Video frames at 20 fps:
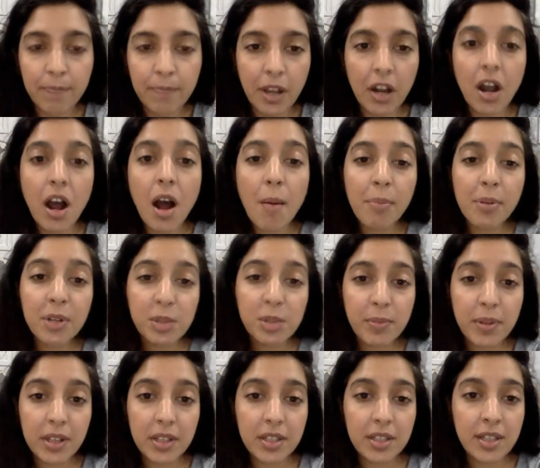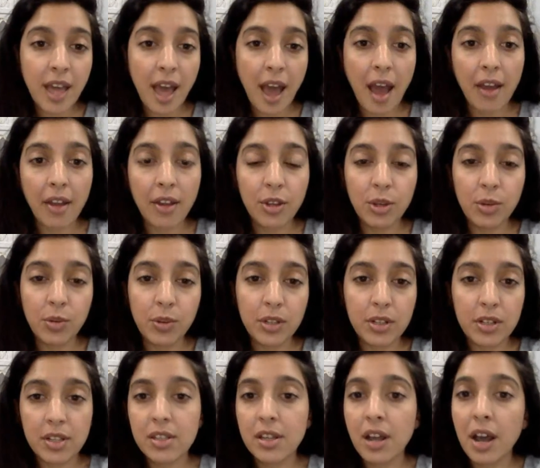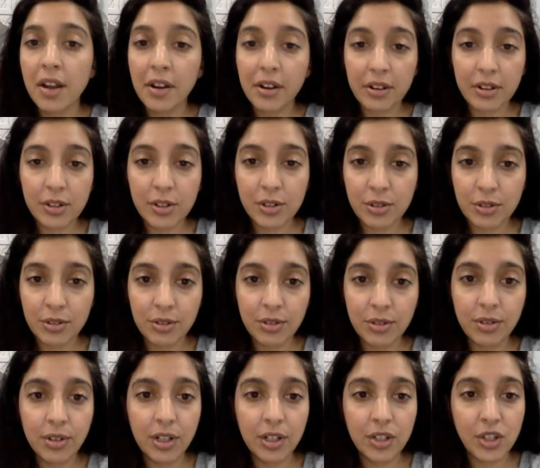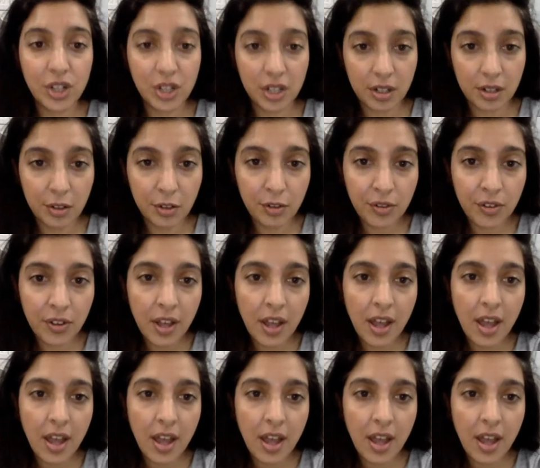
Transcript: accomplishments that you would desire to achieve.